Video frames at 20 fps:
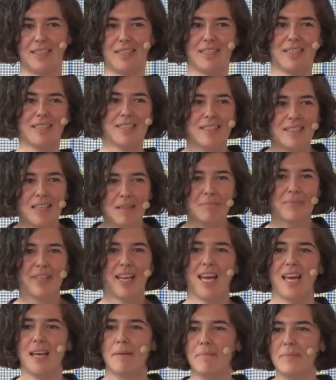and
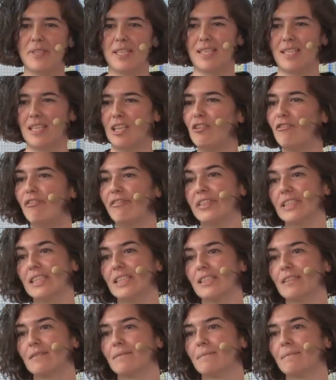sometimes
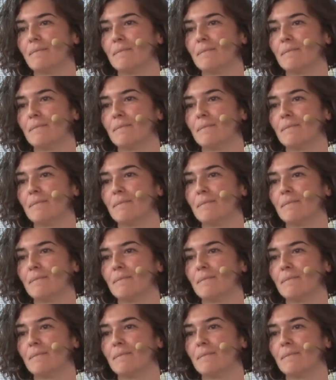selfish.